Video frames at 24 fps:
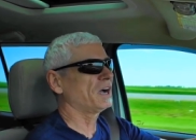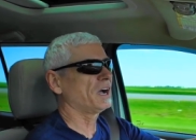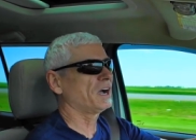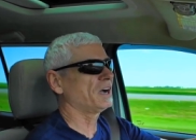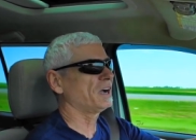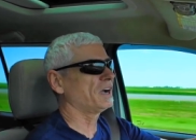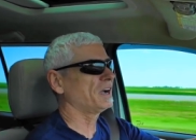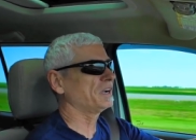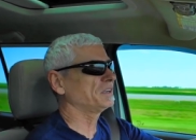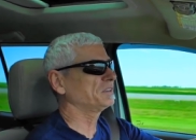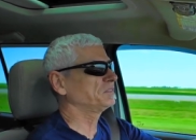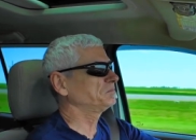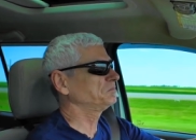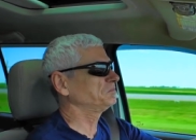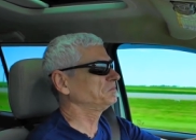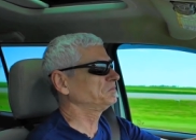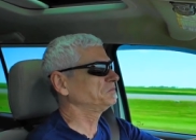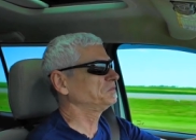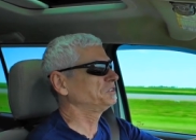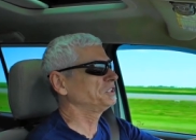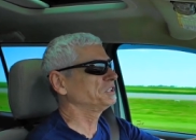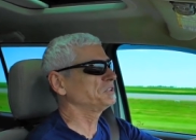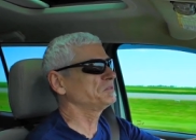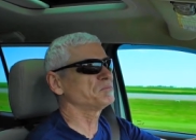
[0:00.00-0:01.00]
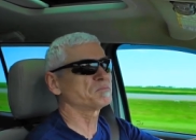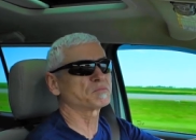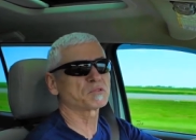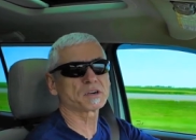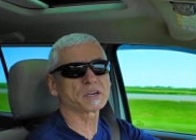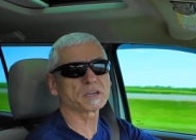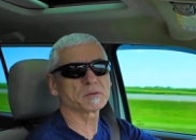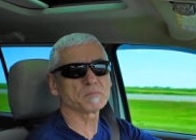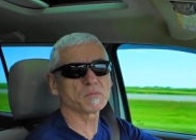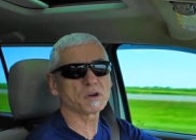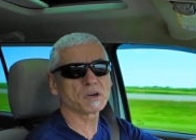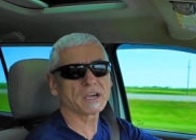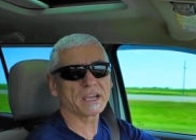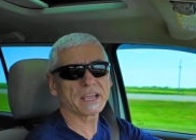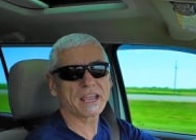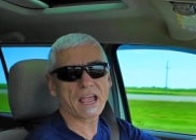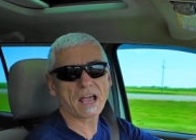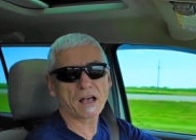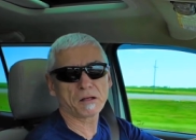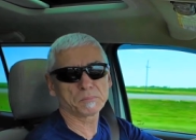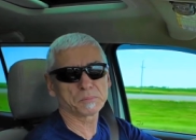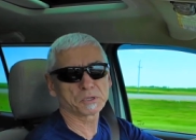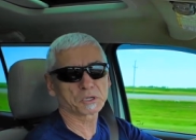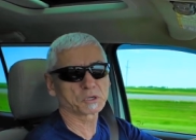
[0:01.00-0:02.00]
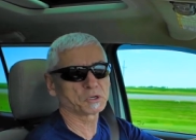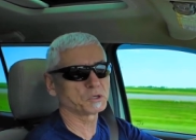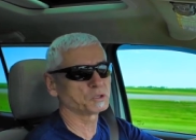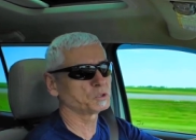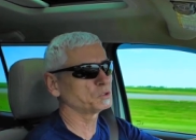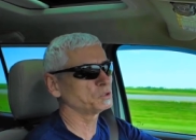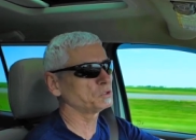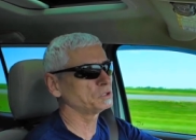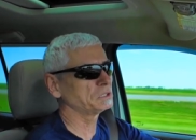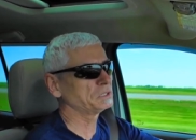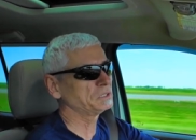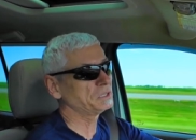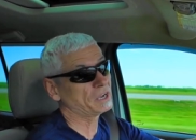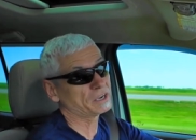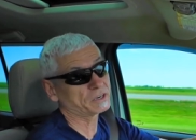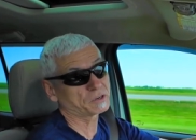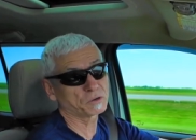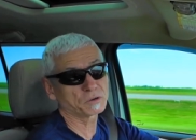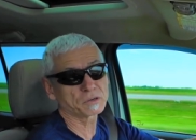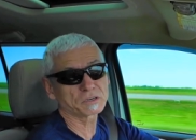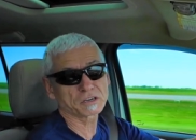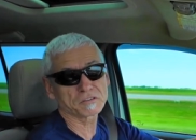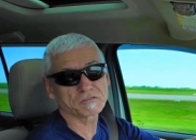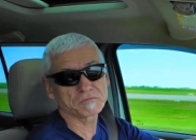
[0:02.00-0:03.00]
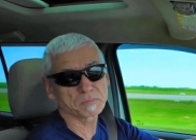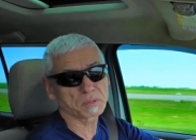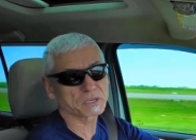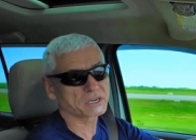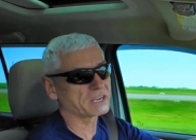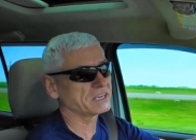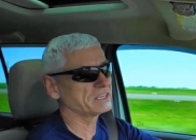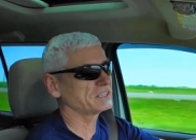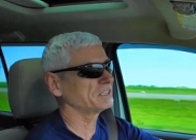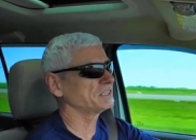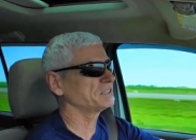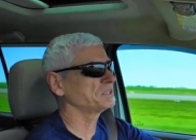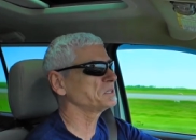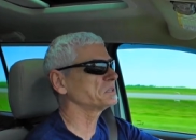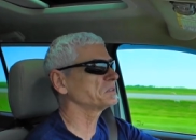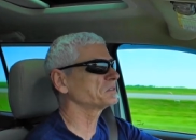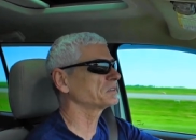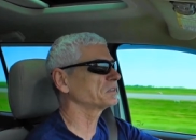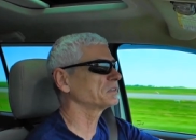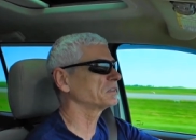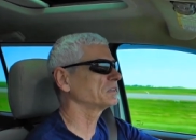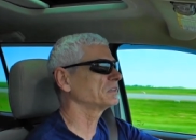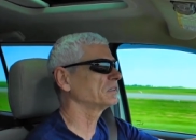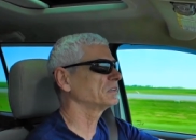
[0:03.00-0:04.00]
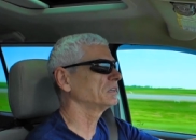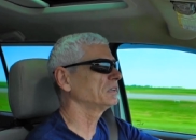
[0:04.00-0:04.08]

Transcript: I didn't bring my Alpicool. I could have, but I didn't.